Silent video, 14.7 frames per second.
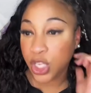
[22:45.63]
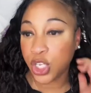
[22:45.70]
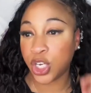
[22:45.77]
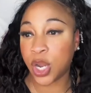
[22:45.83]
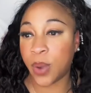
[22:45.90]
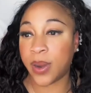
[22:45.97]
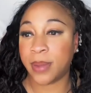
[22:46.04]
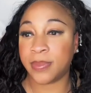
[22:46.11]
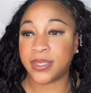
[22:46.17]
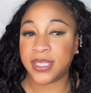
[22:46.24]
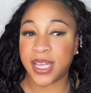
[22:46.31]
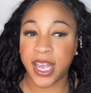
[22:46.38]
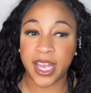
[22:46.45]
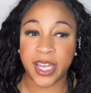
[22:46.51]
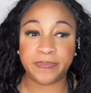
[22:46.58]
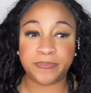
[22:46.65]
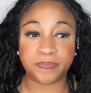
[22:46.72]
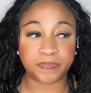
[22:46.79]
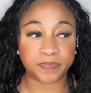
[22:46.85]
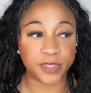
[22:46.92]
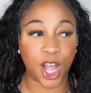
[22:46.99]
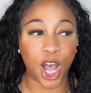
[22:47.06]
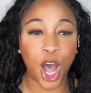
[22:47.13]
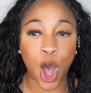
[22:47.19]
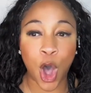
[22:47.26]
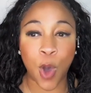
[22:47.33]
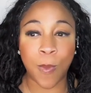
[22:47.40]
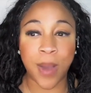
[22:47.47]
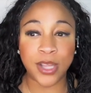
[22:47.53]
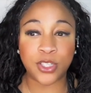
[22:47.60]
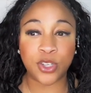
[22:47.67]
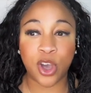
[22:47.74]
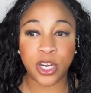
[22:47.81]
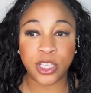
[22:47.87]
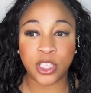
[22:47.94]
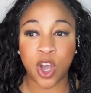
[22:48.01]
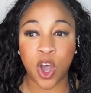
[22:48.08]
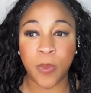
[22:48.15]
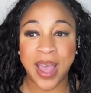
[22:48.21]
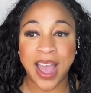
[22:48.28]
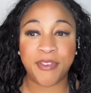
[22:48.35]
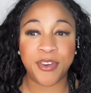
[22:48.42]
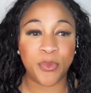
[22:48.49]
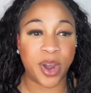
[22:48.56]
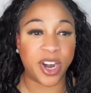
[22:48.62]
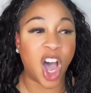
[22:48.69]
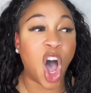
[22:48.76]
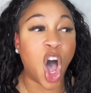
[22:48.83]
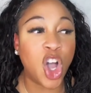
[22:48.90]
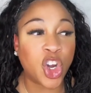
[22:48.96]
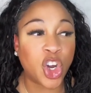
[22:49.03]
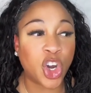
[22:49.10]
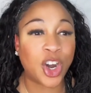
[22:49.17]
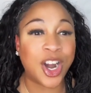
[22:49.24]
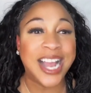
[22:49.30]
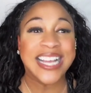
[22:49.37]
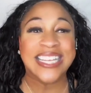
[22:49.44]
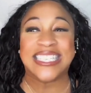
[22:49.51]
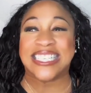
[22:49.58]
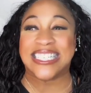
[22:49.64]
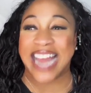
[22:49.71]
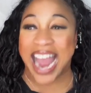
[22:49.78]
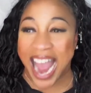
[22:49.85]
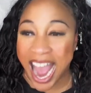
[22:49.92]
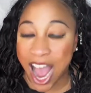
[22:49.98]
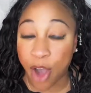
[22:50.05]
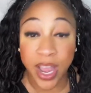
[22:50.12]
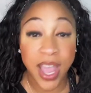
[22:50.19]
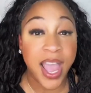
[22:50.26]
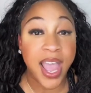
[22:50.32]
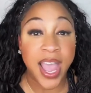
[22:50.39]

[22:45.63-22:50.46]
You know what I'm saying? Uh-oh, my daughter's home. Everyone hunker down.